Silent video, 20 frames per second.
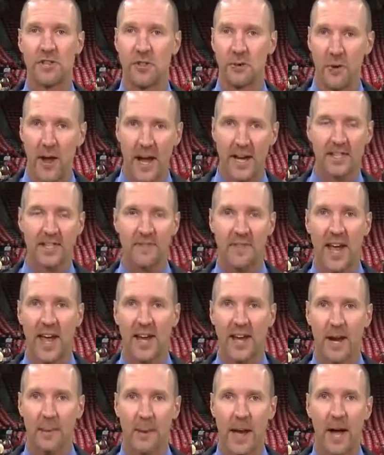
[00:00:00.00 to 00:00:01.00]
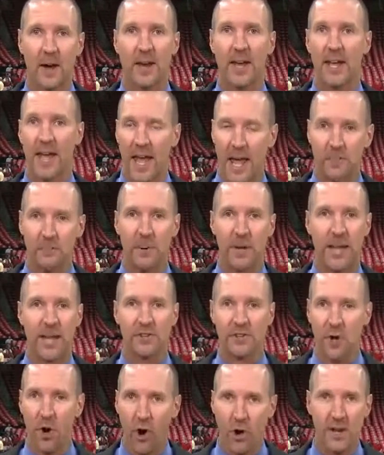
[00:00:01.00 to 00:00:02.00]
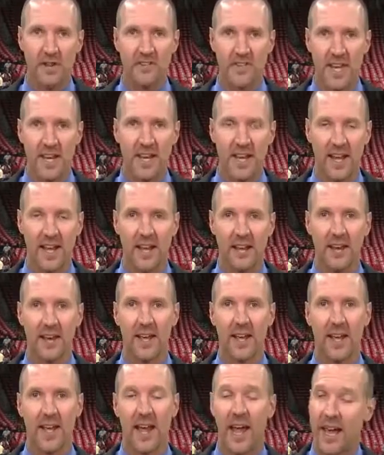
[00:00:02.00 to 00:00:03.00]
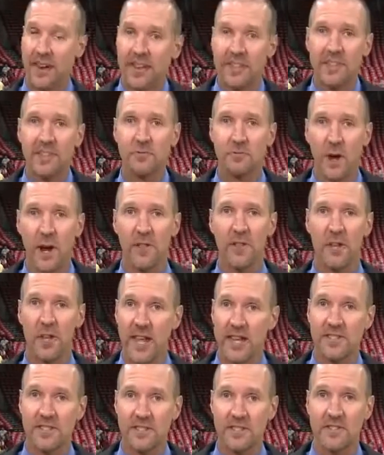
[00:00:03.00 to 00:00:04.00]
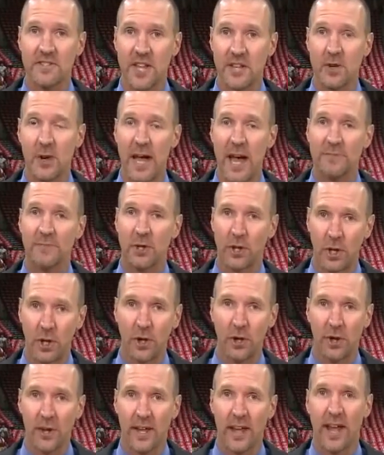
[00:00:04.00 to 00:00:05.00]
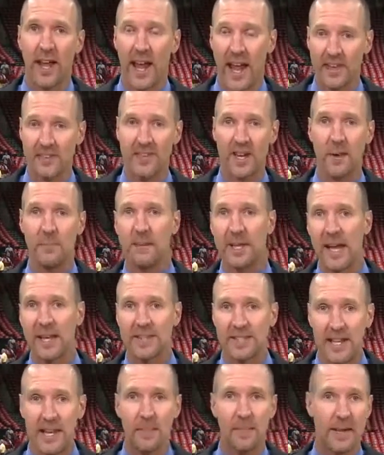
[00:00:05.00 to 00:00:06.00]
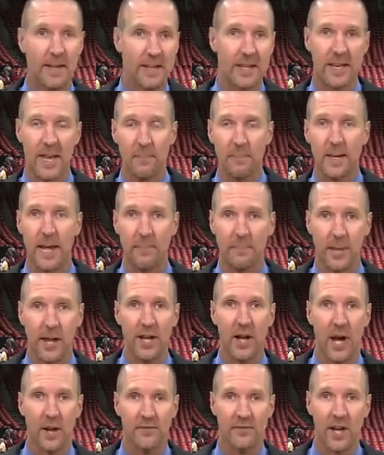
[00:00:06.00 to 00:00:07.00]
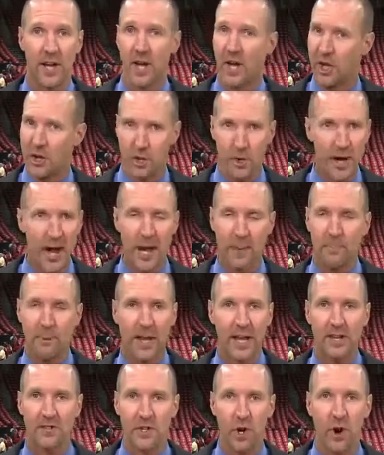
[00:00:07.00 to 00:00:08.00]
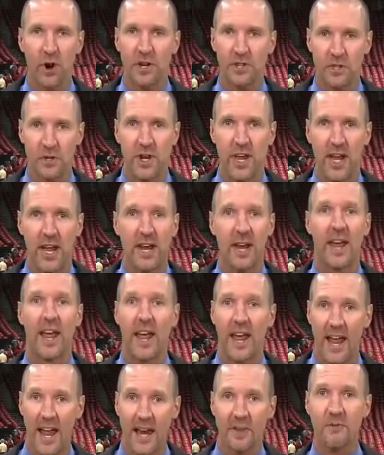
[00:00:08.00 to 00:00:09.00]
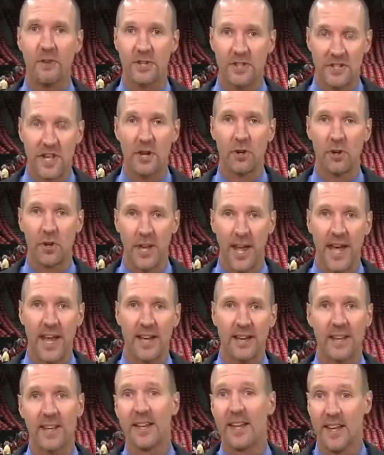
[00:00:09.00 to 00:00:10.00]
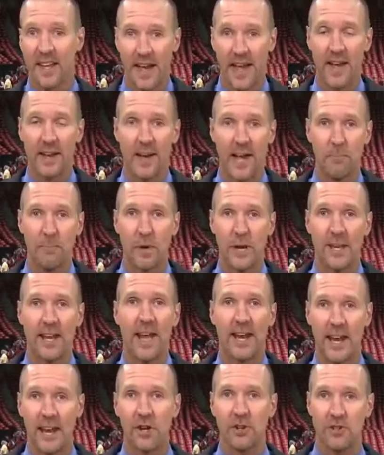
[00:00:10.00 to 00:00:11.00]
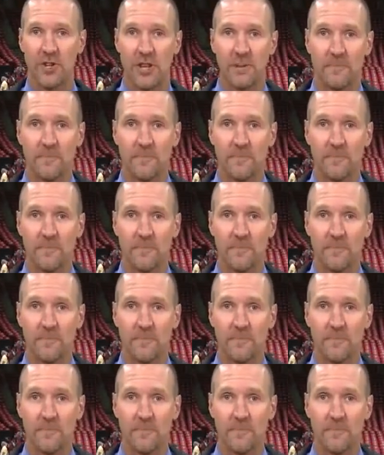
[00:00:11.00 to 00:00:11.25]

The Rockets have got to come out and play as hard as they can, and this is one of the lessons that you have to learn as an NBA team in the NBA playoffs. You've got to play as hard as you can every single night and bring that energy.